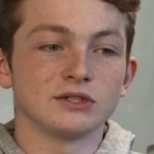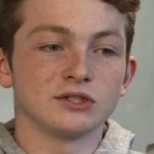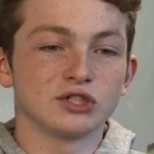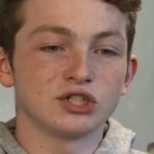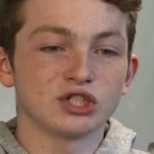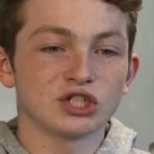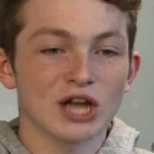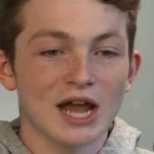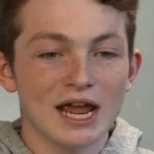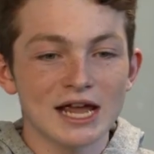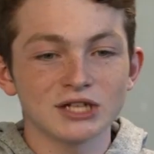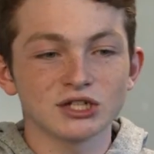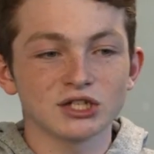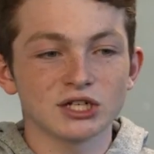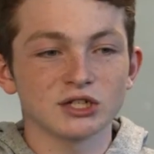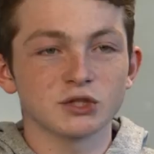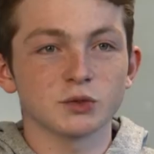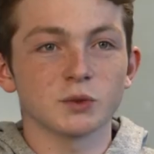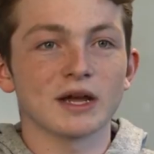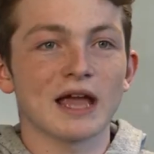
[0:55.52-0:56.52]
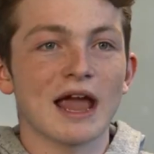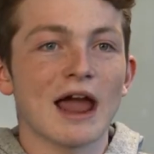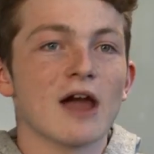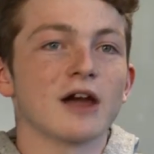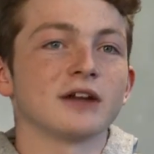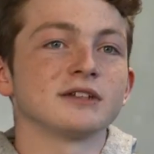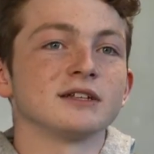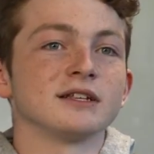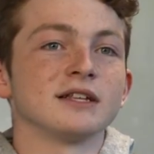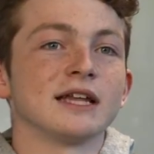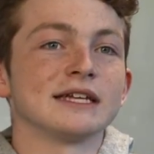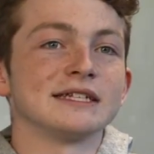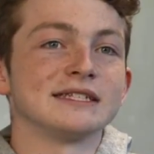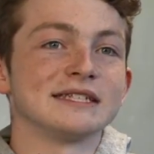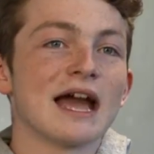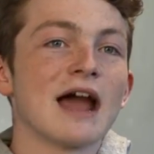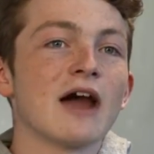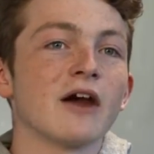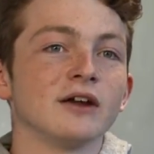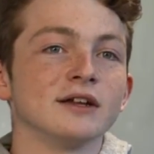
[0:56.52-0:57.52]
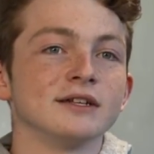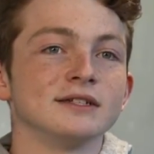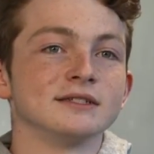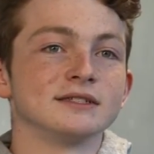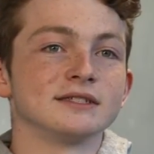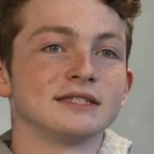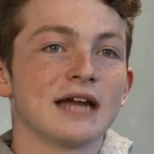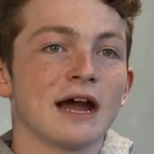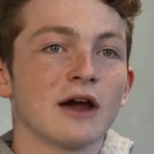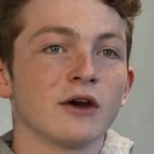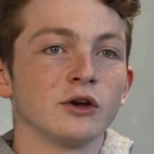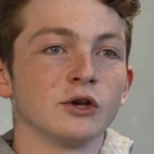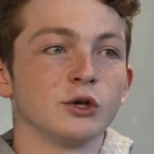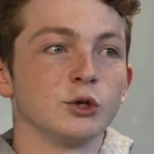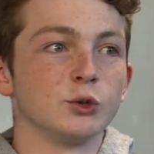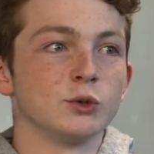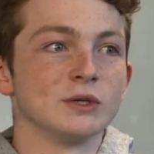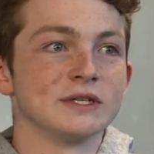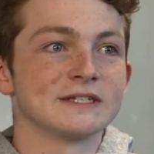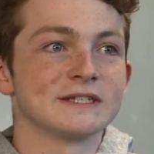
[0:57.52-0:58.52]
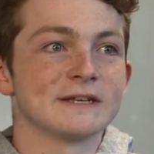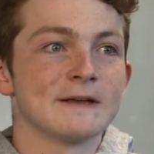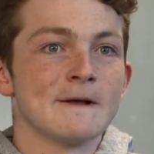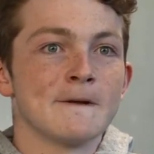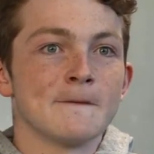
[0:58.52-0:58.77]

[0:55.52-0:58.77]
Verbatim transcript: Changing to a character like Darren, Darren who is